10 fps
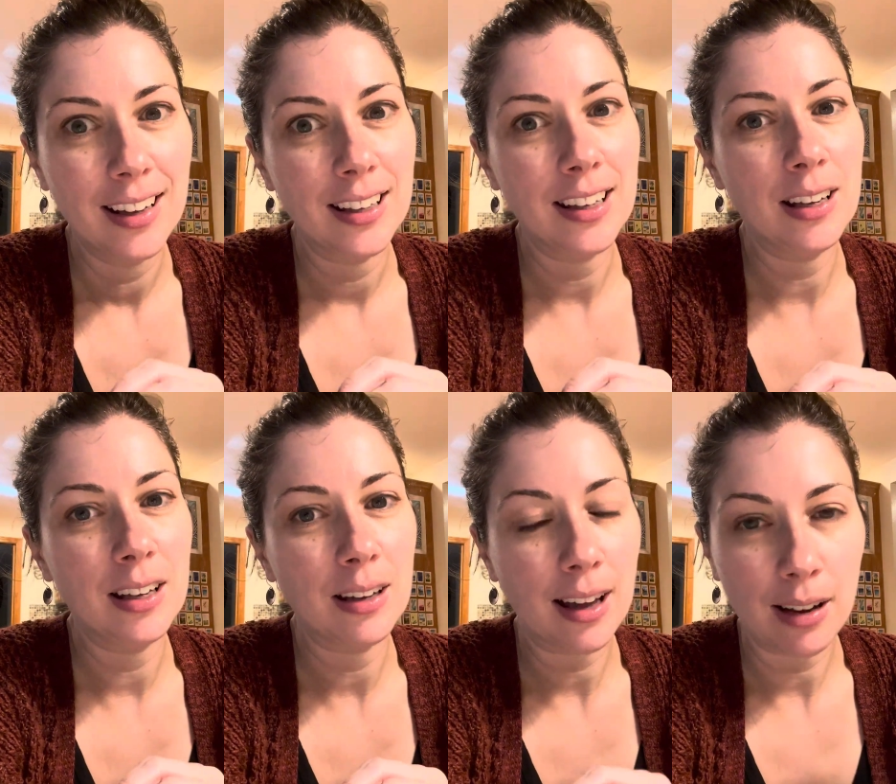
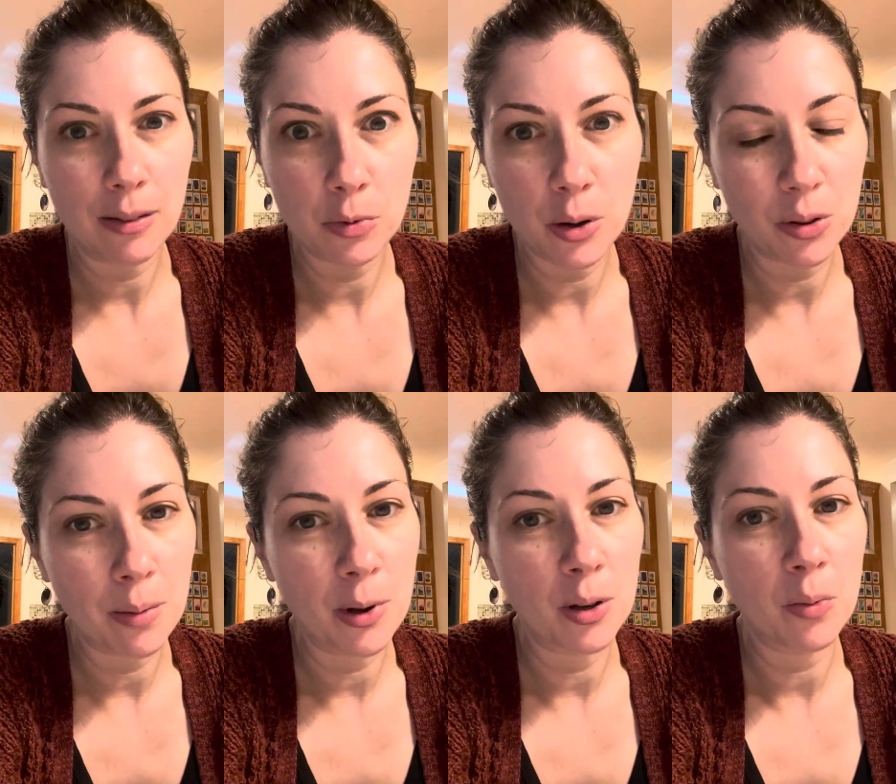He wrote the
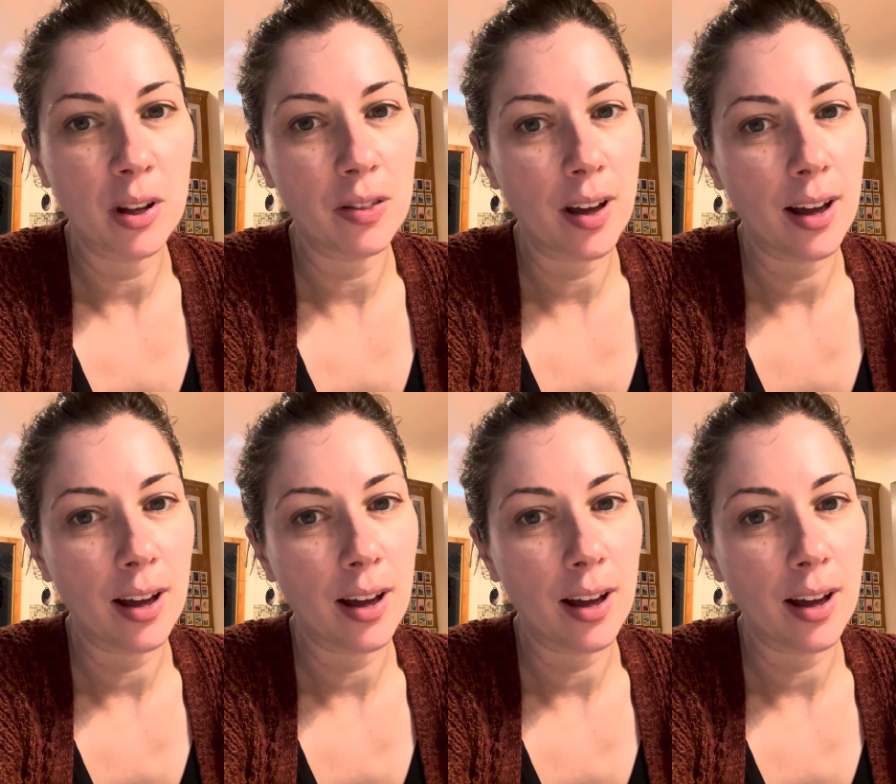book with